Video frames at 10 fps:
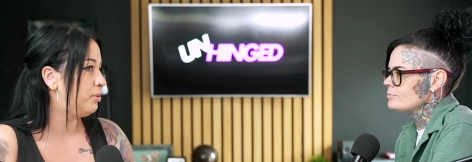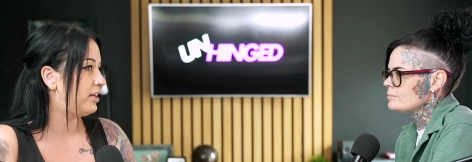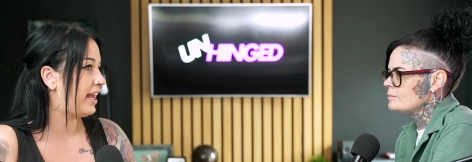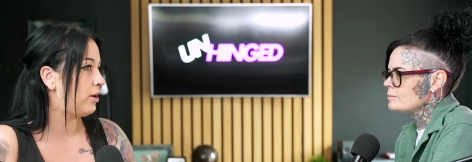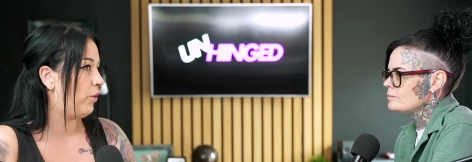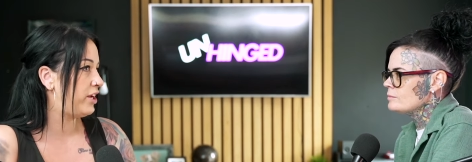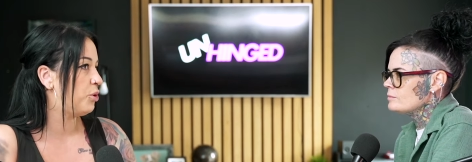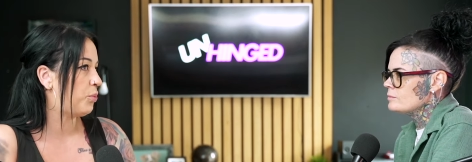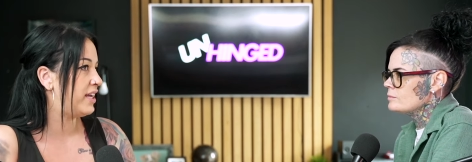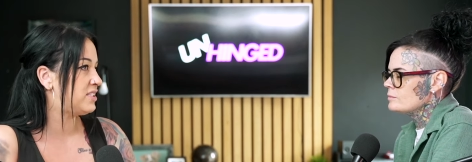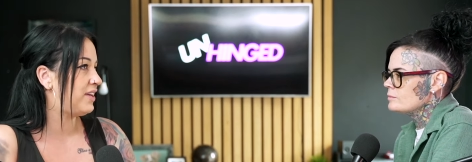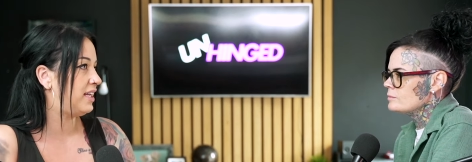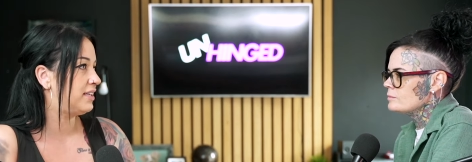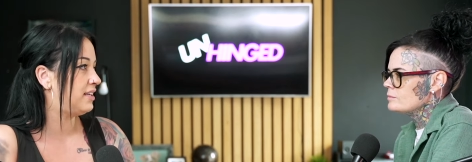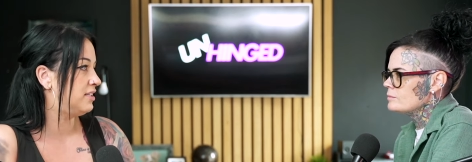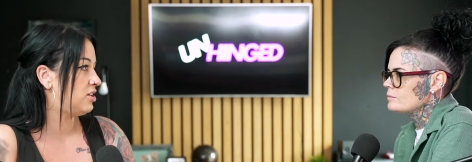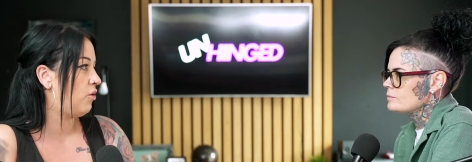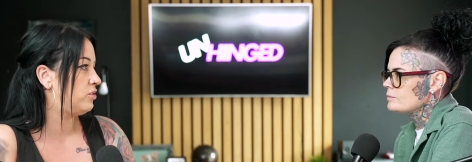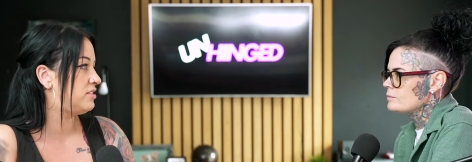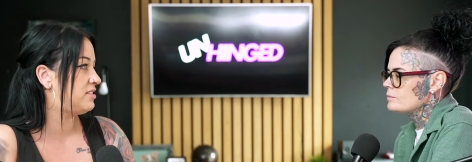Speaker 1: But like when you're breastfeeding, you
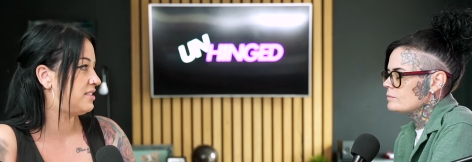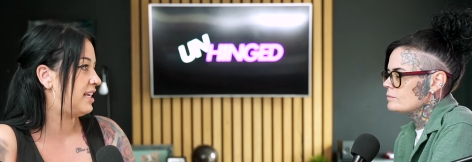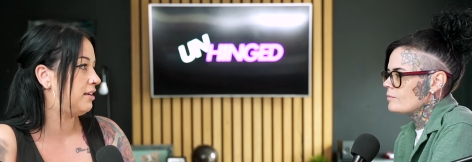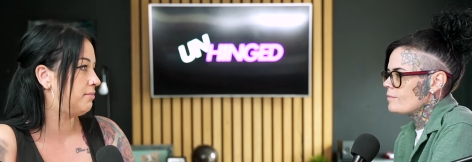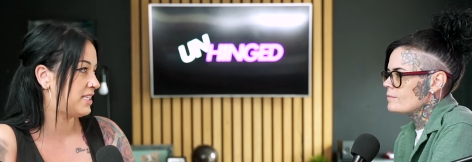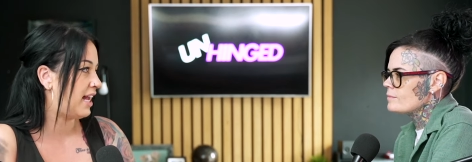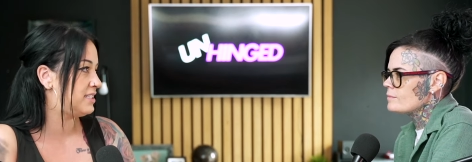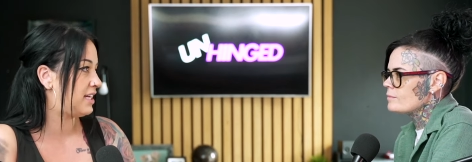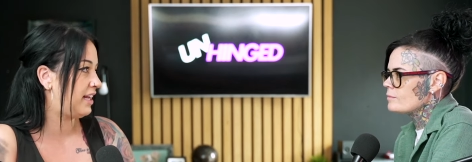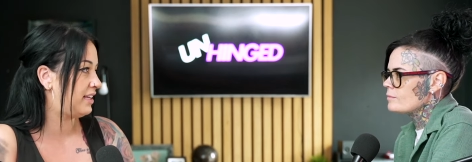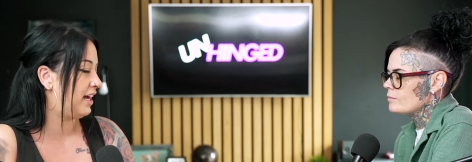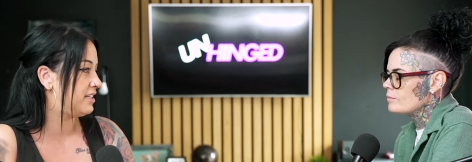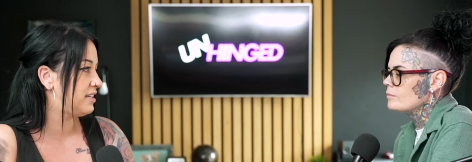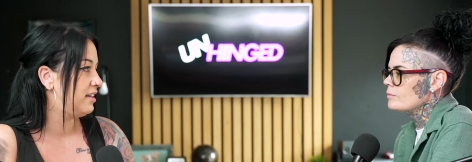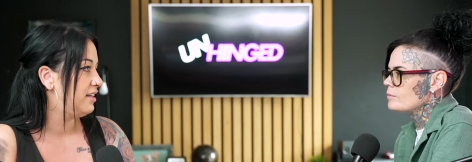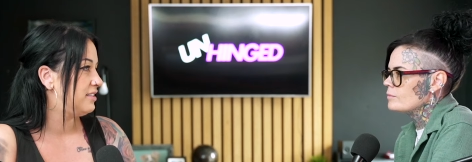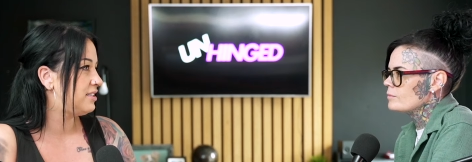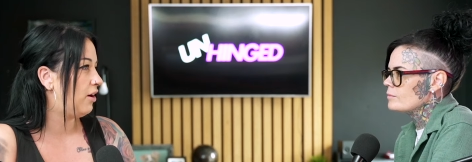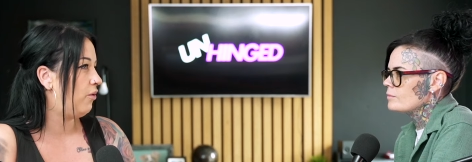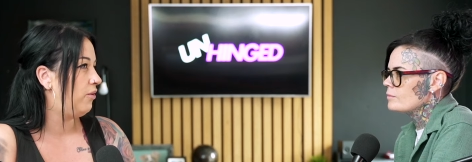don't see them as anything like that. Mm.
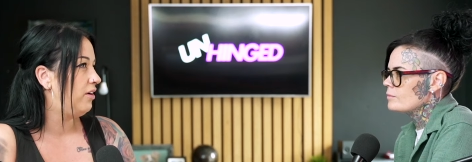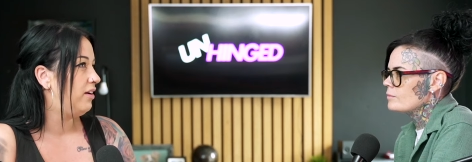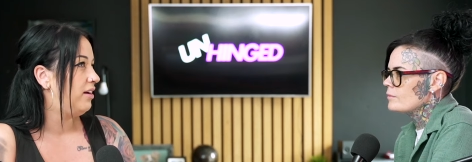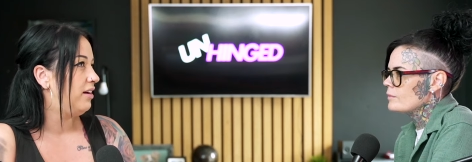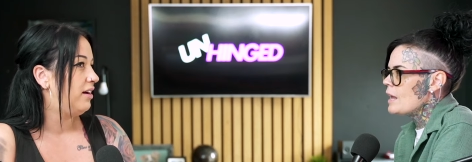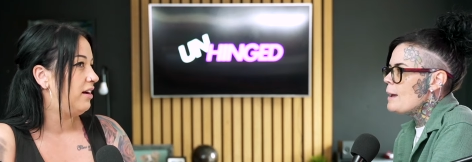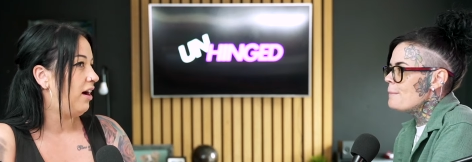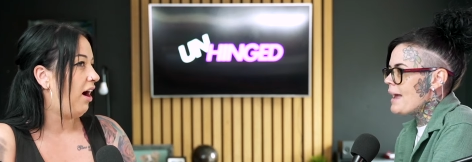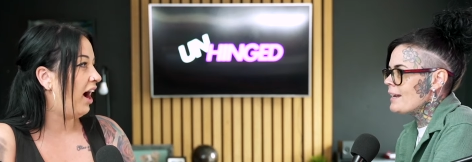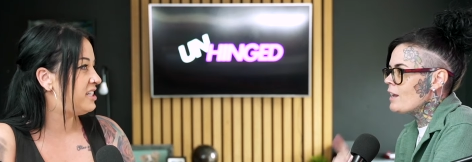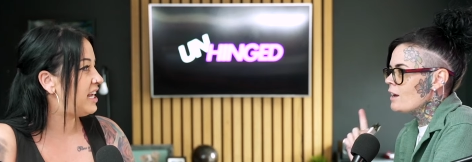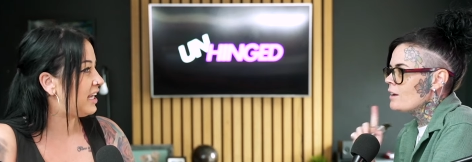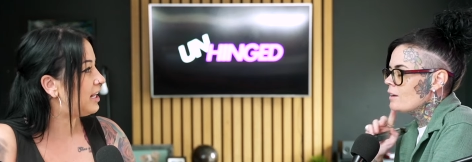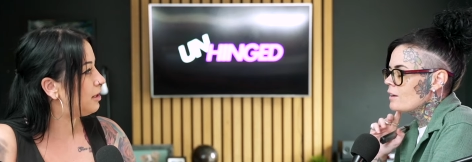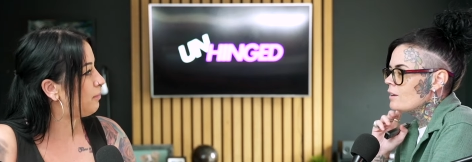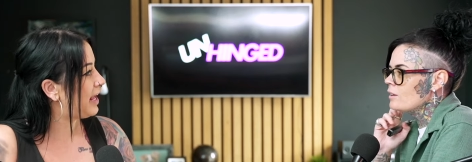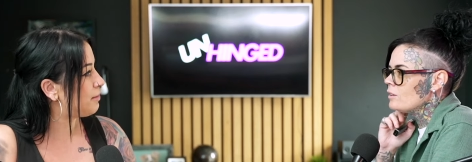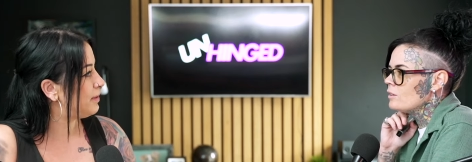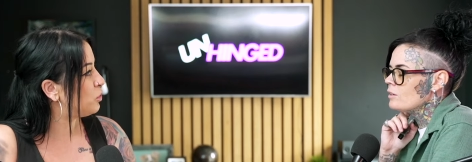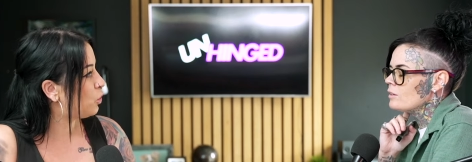So Men, I think it'd make
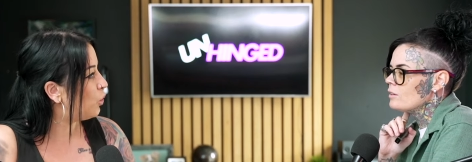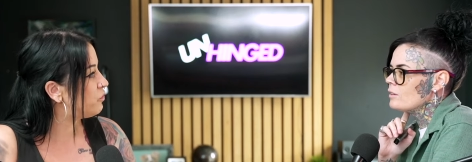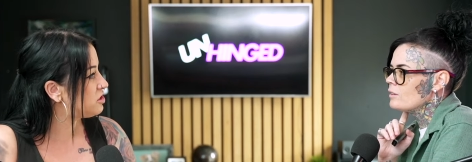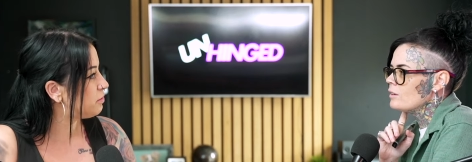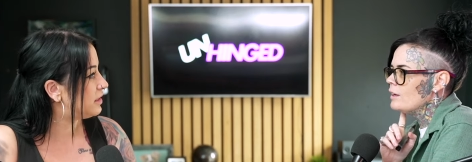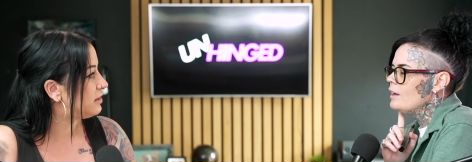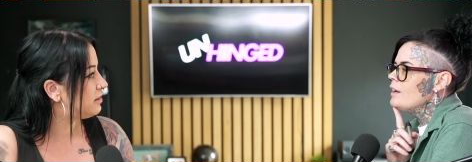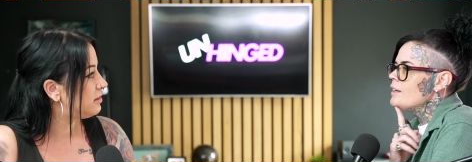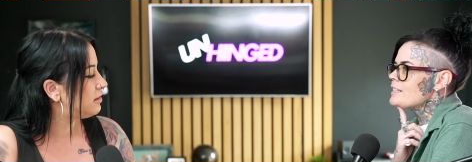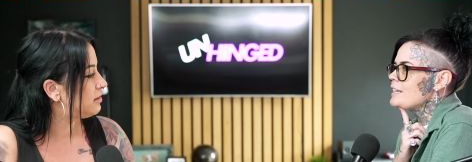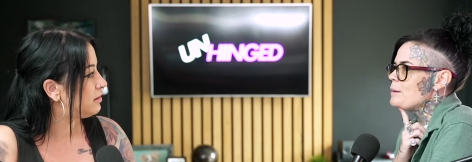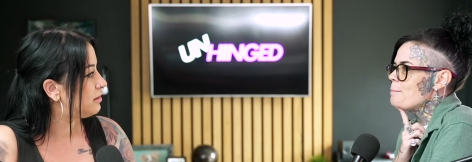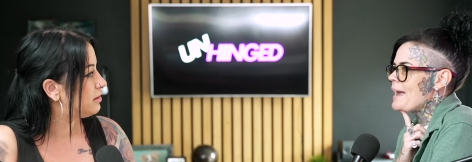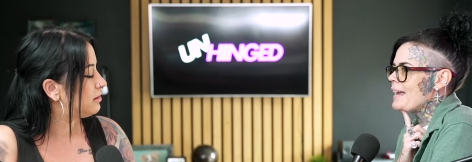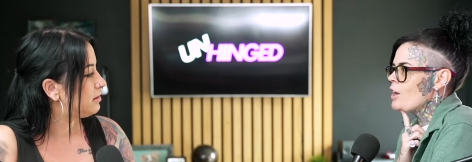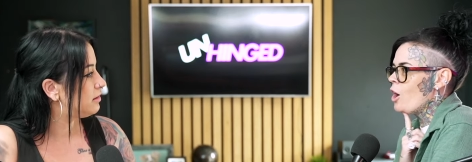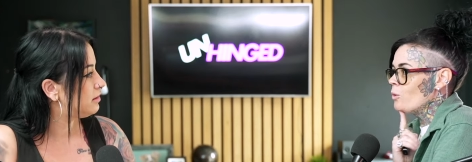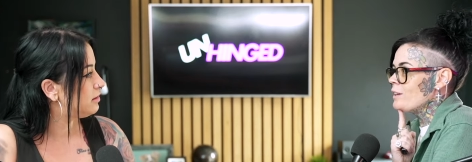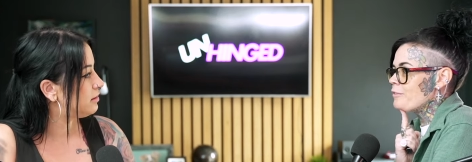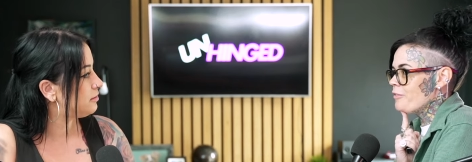me
Speaker 2: uncomfortable. See, men
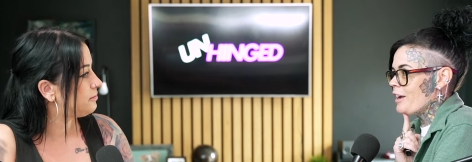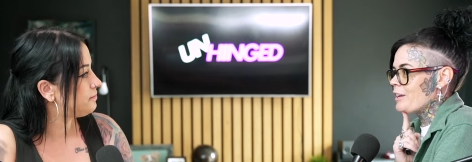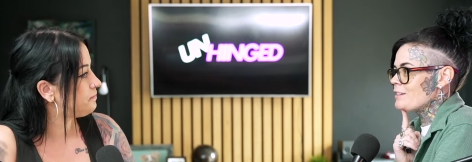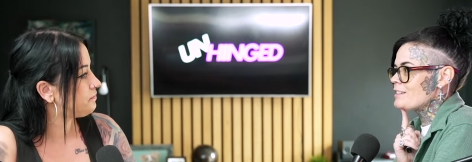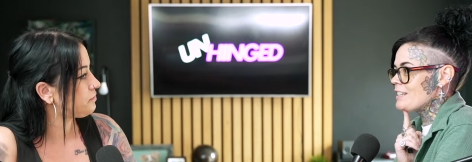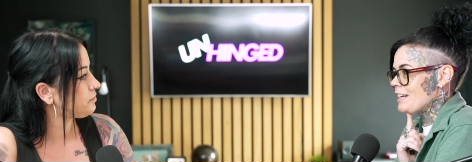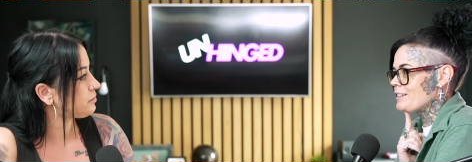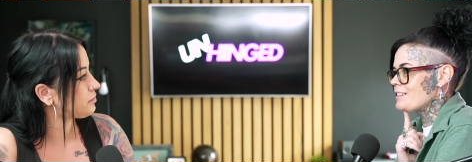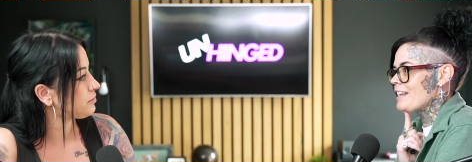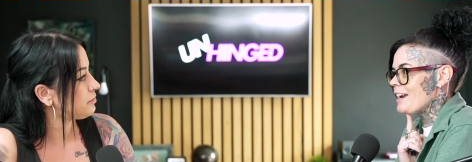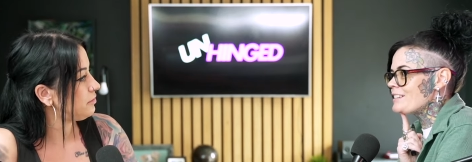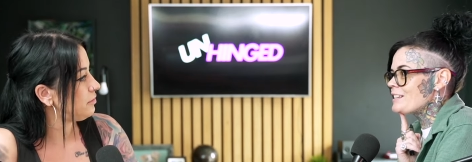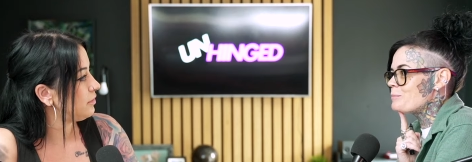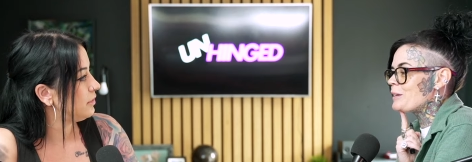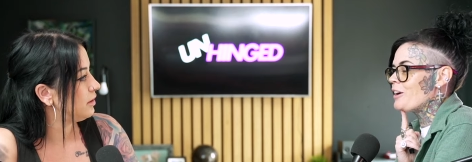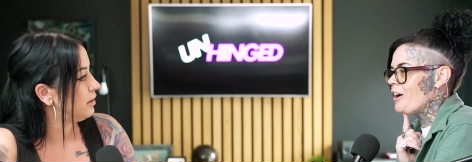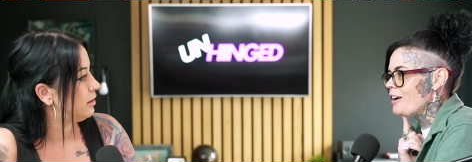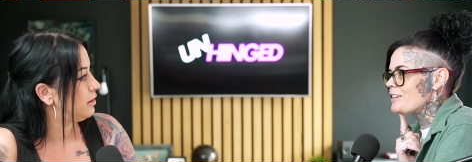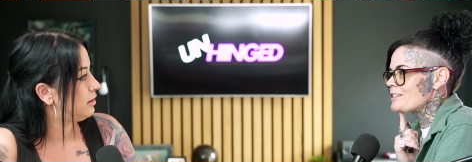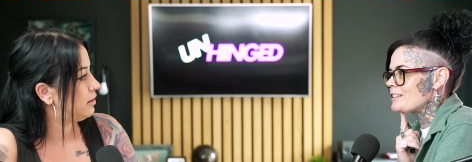only find tits sexy
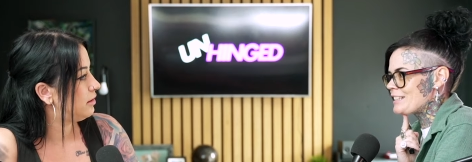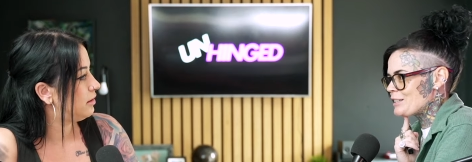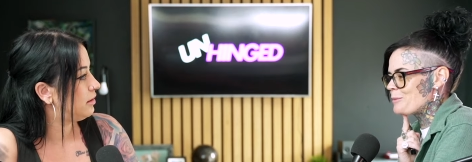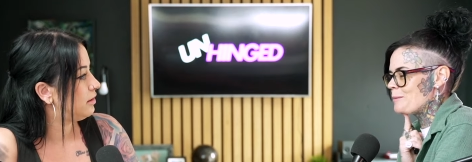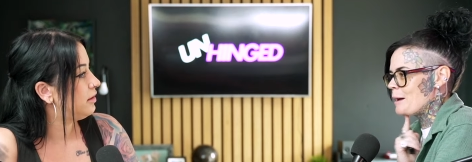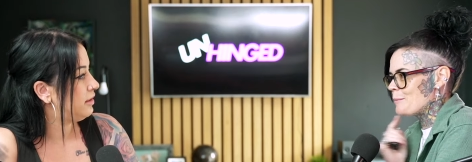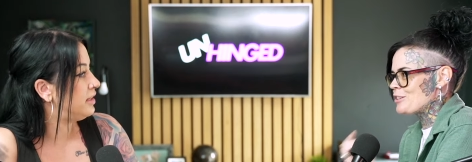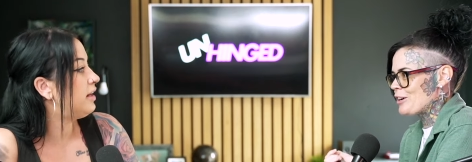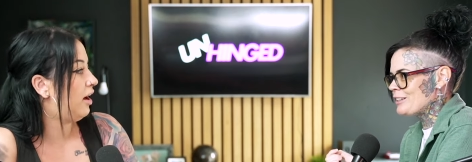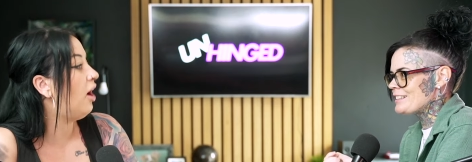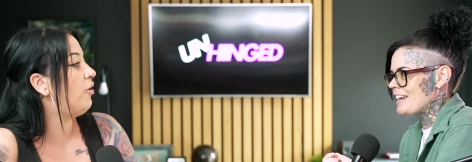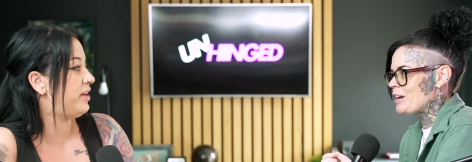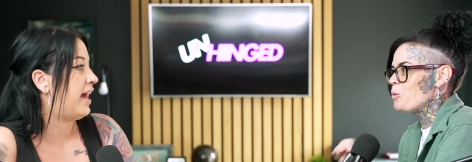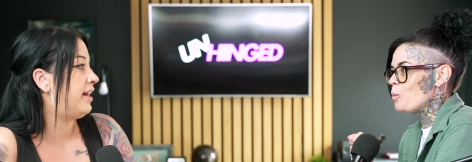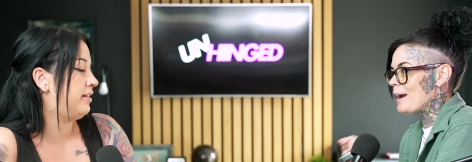because it's an, a maternal oh, thing. Yeah.